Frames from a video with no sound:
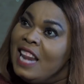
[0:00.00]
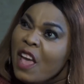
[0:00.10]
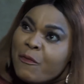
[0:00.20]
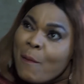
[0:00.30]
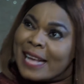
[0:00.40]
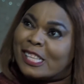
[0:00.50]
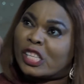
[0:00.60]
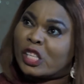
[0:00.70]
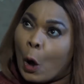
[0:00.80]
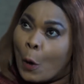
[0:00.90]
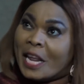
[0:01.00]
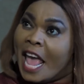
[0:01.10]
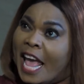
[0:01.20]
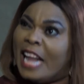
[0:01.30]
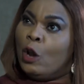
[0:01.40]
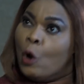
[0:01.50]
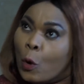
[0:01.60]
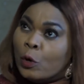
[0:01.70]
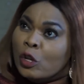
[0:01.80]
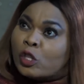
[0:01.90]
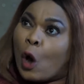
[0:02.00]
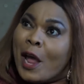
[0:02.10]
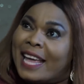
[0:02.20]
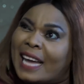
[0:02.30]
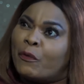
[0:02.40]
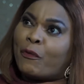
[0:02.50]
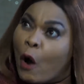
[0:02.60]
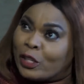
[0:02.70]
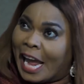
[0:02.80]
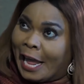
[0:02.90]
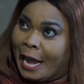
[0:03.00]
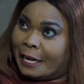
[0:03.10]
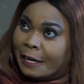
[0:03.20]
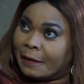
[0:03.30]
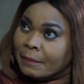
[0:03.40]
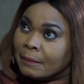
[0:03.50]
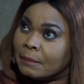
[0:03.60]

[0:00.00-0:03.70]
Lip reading: Leave my son alone so he can forge ahead.